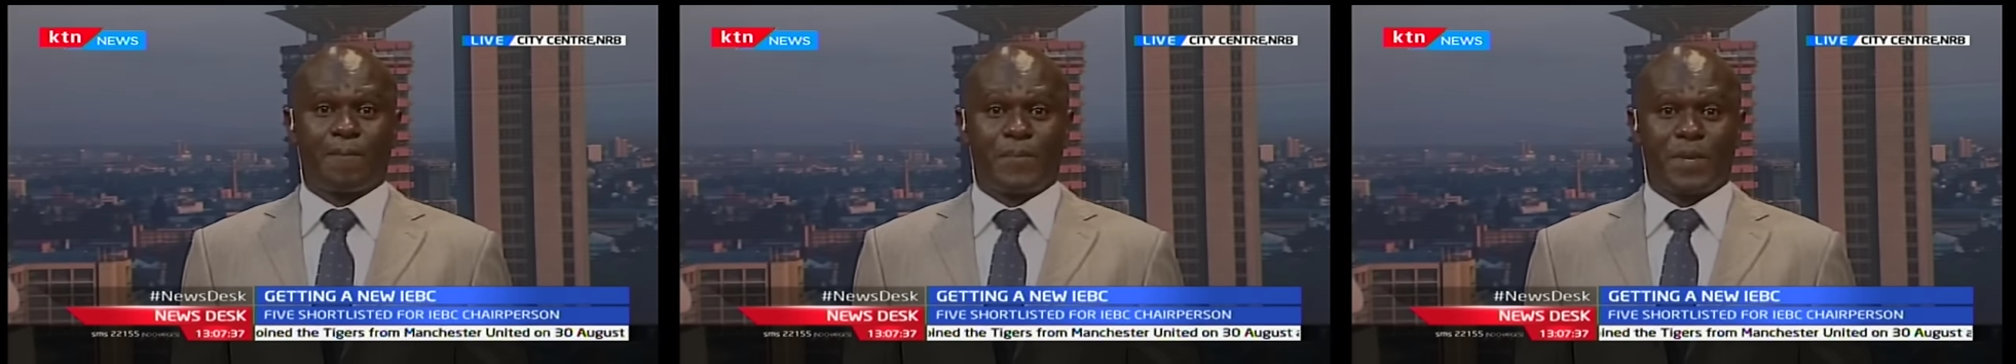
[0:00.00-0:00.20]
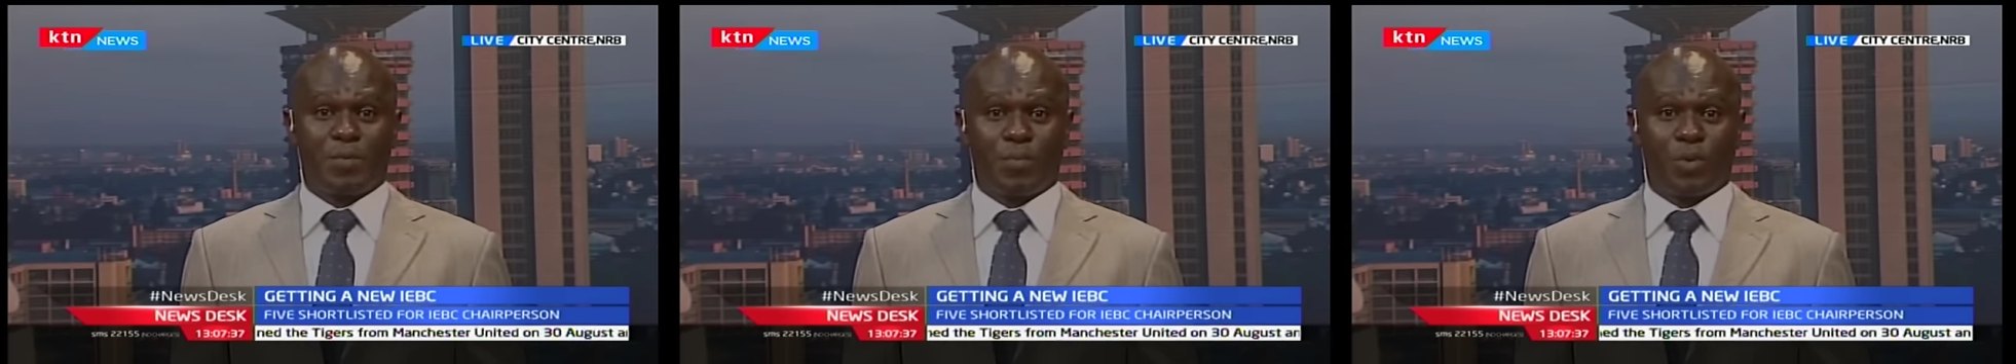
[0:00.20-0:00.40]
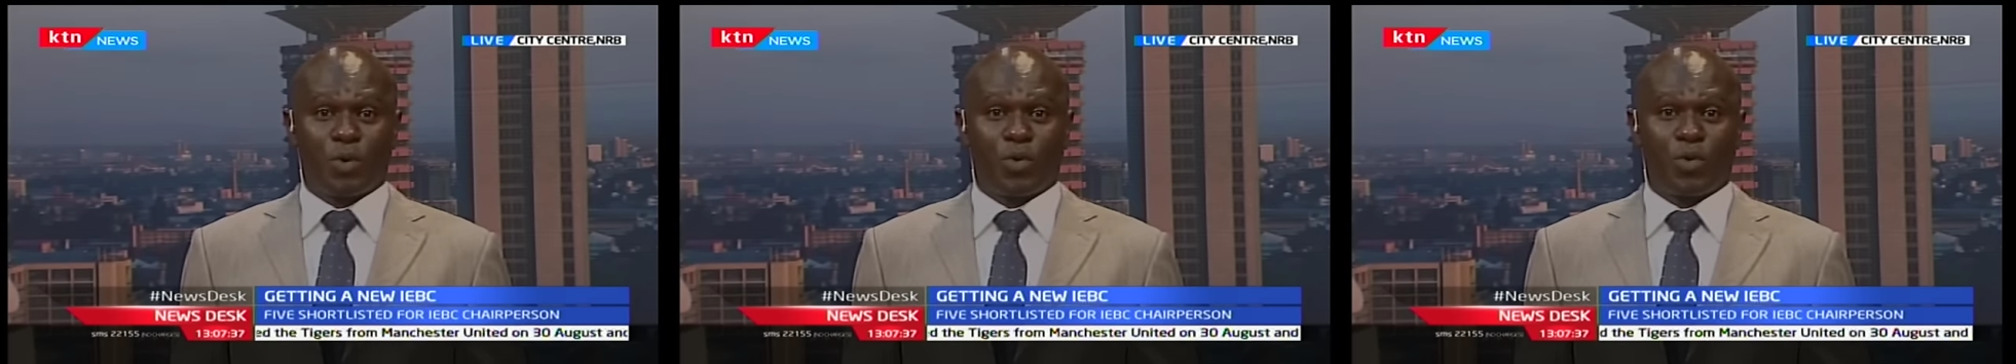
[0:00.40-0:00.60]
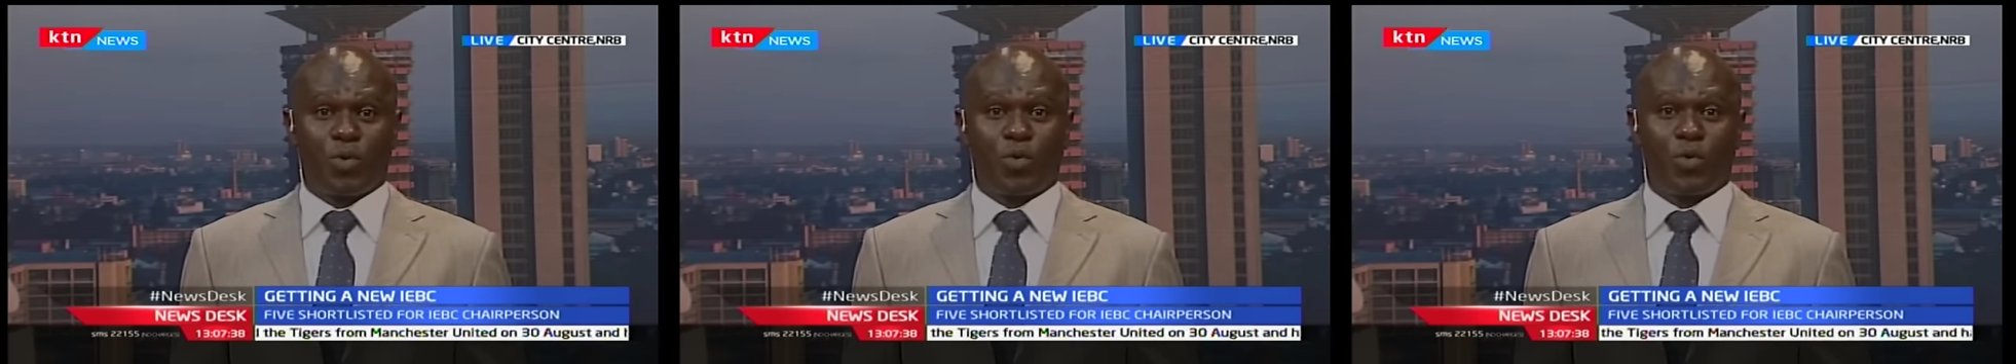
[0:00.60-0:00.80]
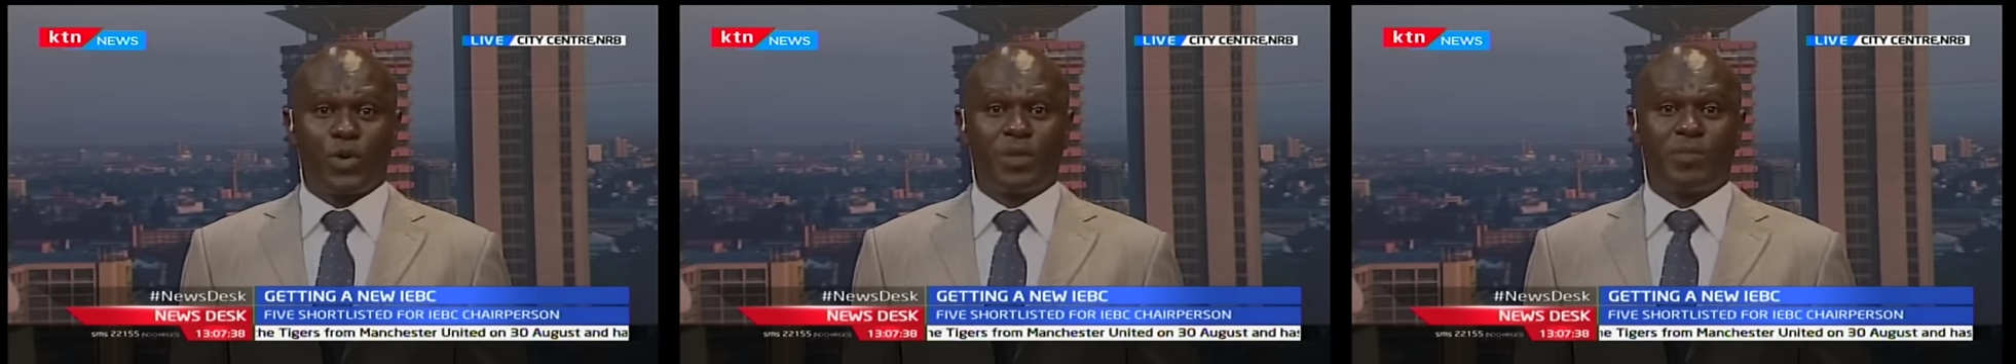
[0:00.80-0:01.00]
people
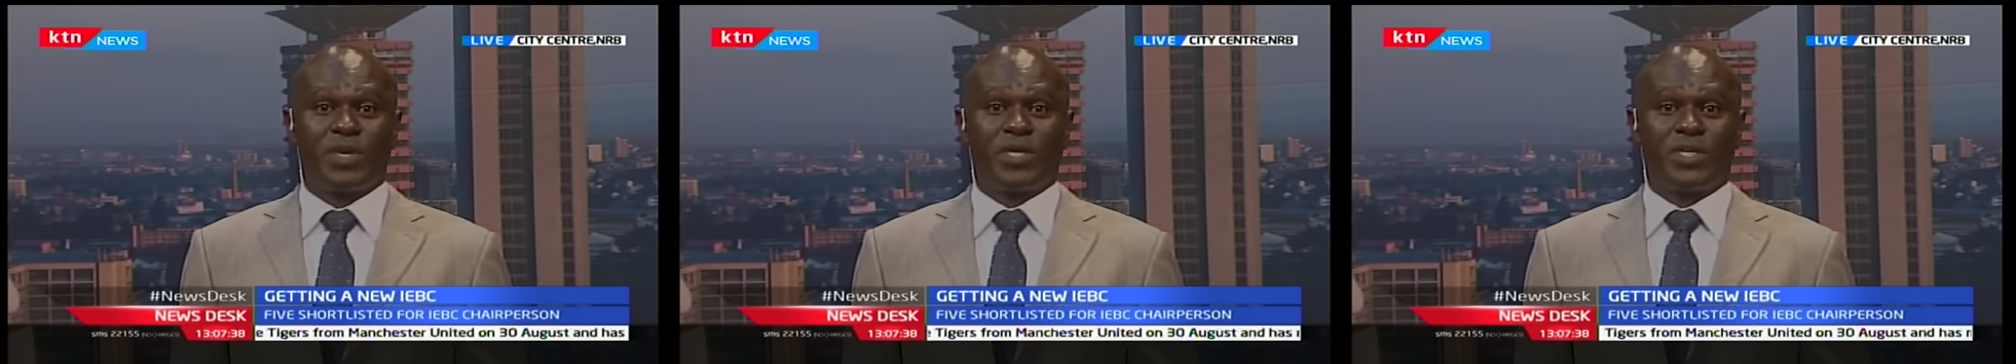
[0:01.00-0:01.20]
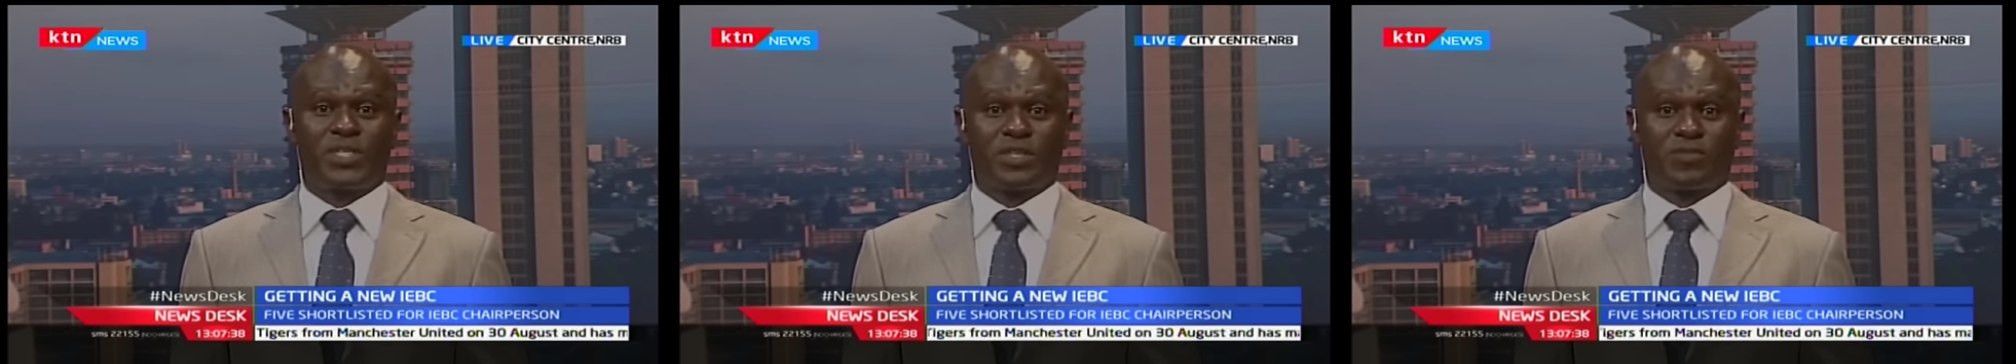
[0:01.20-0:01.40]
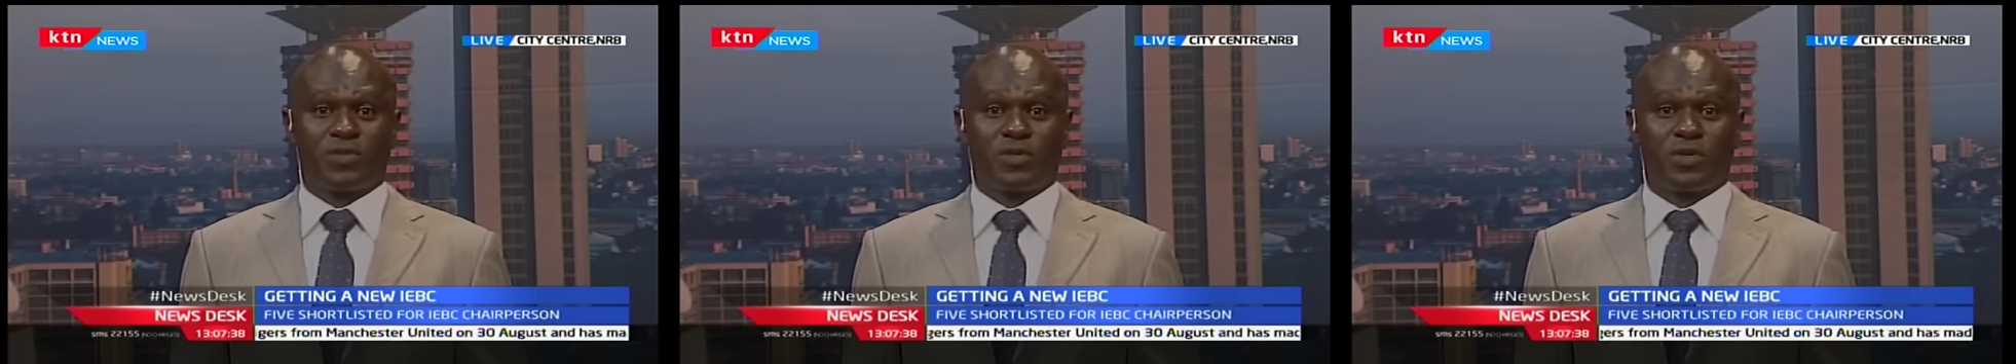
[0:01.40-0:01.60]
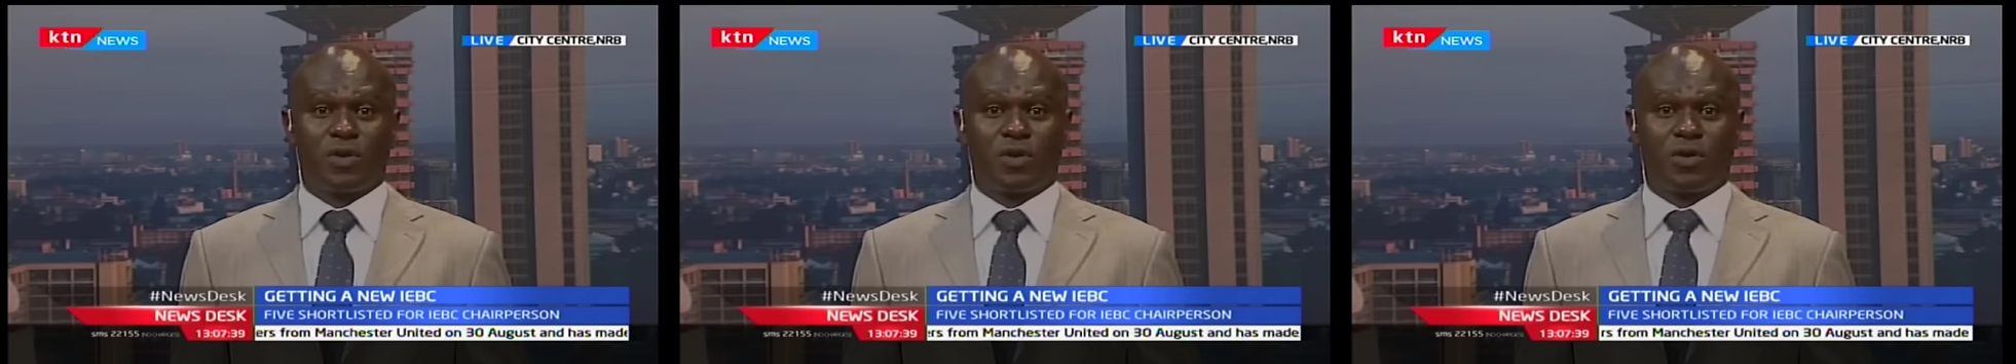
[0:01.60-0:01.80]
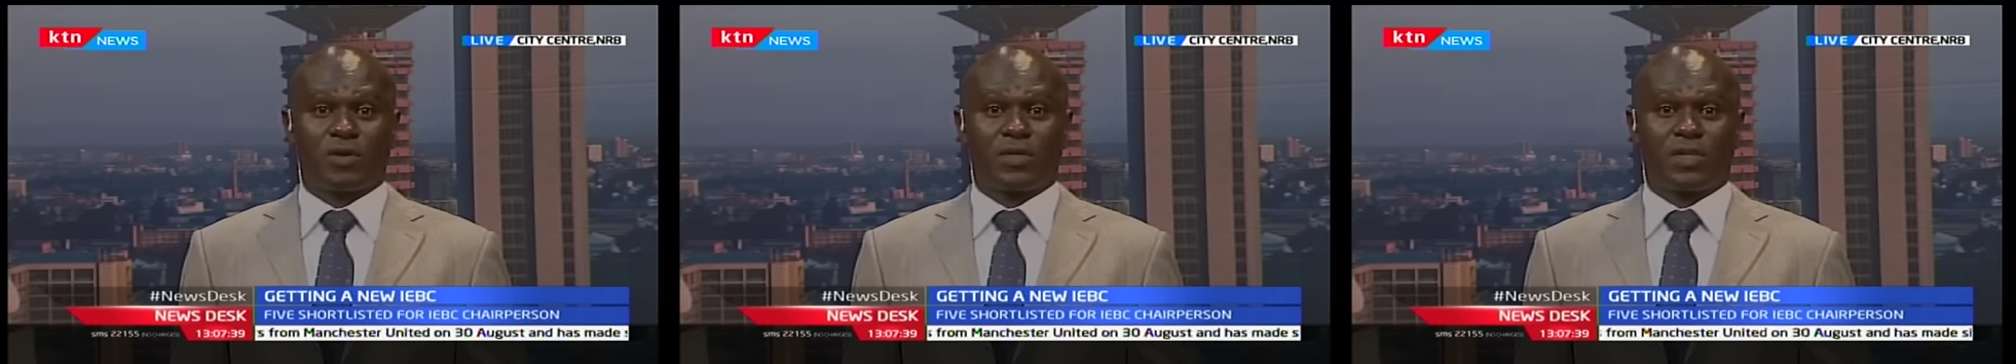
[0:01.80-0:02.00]
who will be interviewed
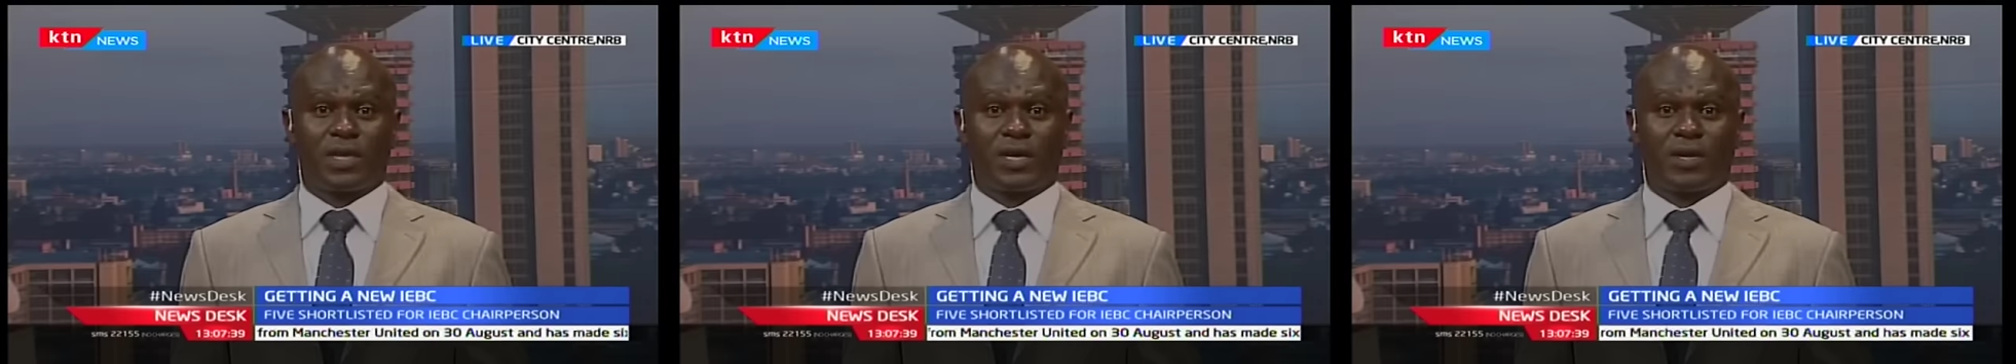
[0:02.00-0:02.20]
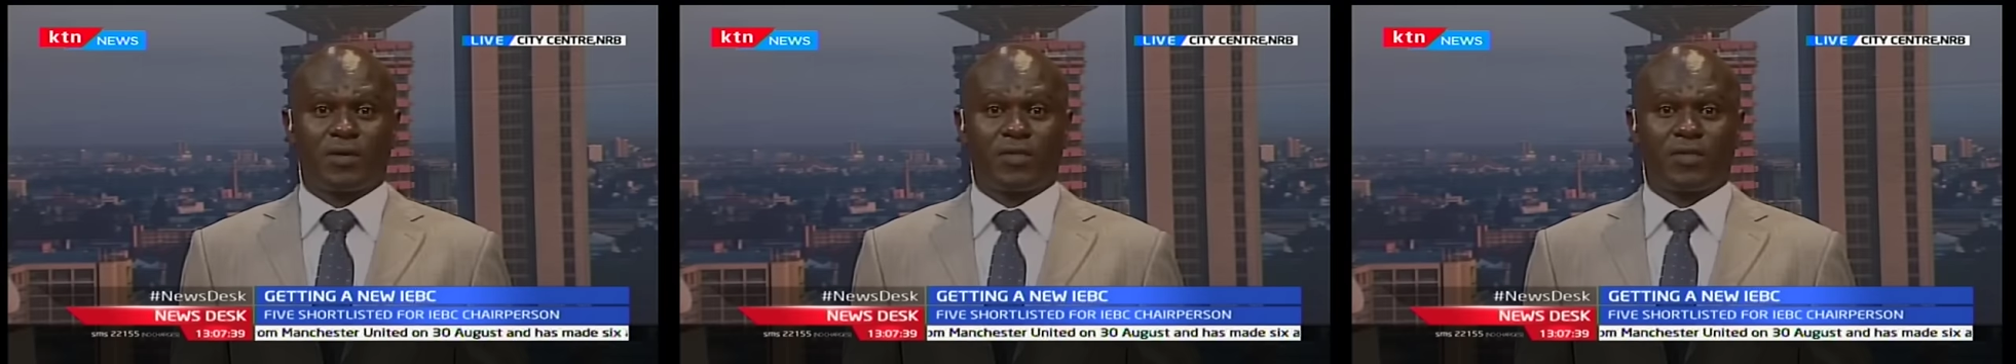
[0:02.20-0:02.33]
on, the,